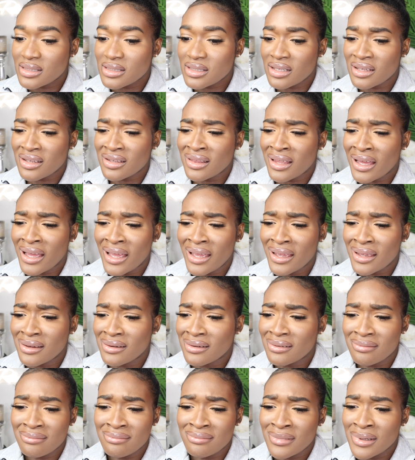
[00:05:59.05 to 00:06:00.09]
to like
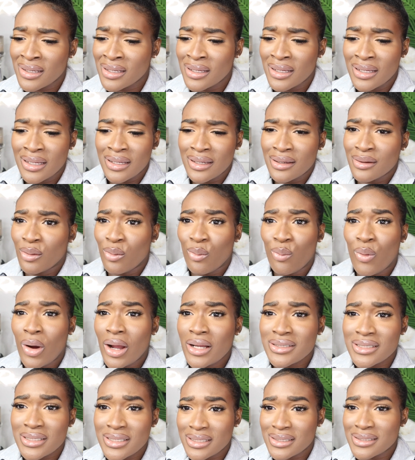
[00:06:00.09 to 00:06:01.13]

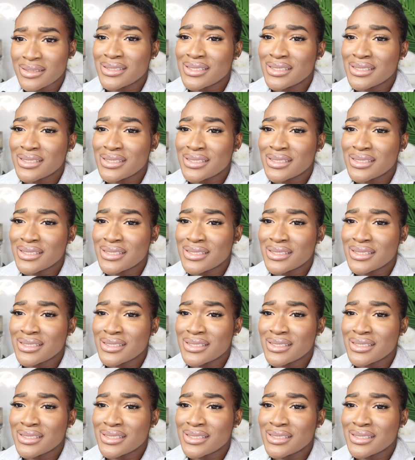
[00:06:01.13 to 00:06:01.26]
watch this.